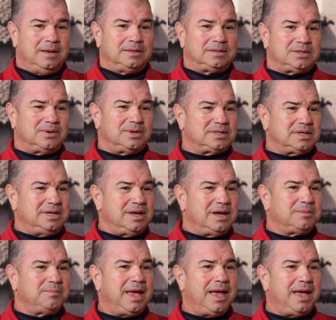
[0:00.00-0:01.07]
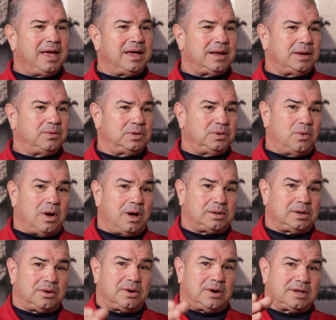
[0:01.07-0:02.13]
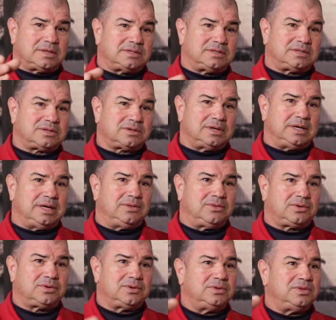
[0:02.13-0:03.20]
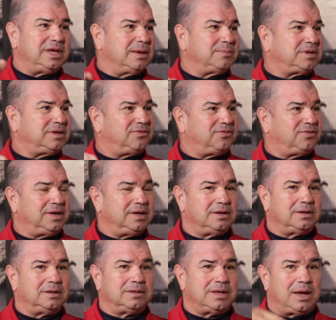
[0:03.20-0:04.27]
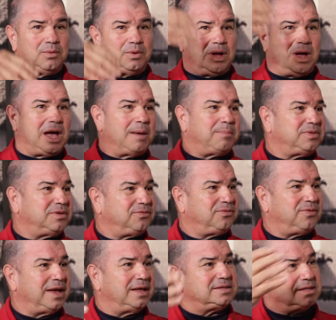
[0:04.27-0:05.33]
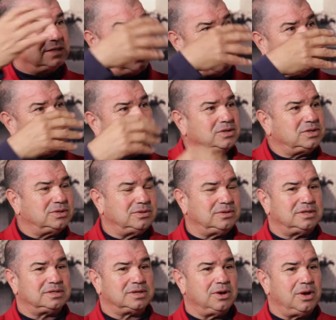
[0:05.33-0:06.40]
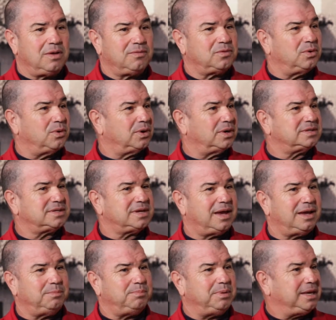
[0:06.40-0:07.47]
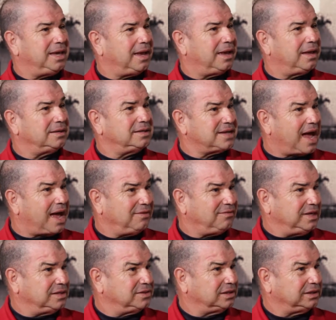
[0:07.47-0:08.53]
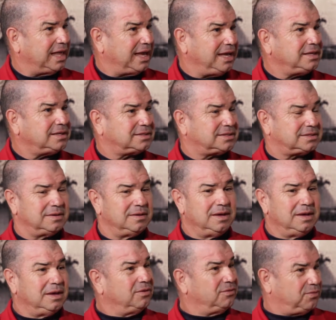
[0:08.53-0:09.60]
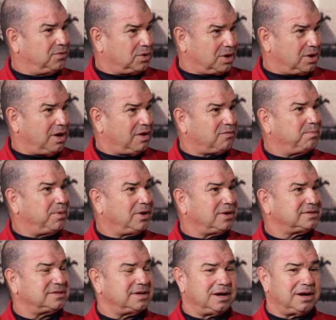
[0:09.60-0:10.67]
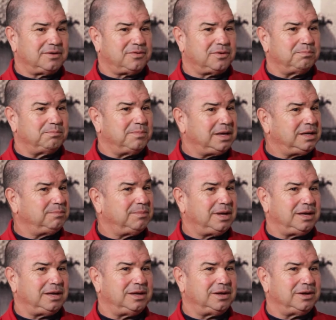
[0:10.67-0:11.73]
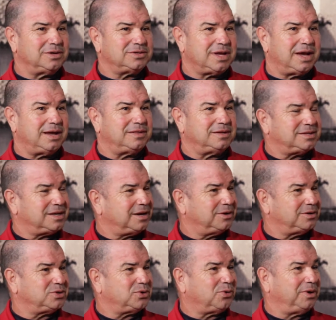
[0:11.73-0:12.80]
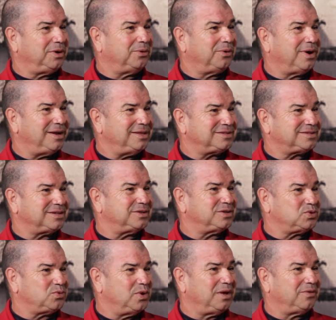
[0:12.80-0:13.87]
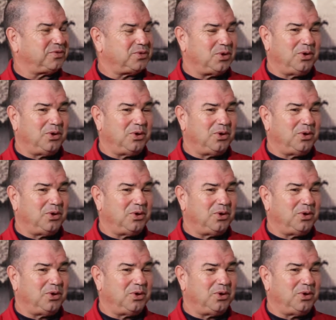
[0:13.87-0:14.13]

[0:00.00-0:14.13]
So as a young man, I would walk across the street through the empty field. I would hop the fence and onto this golf course. I began diving the lakes for golf balls there for many, many years. I had the territorial rights to the 12th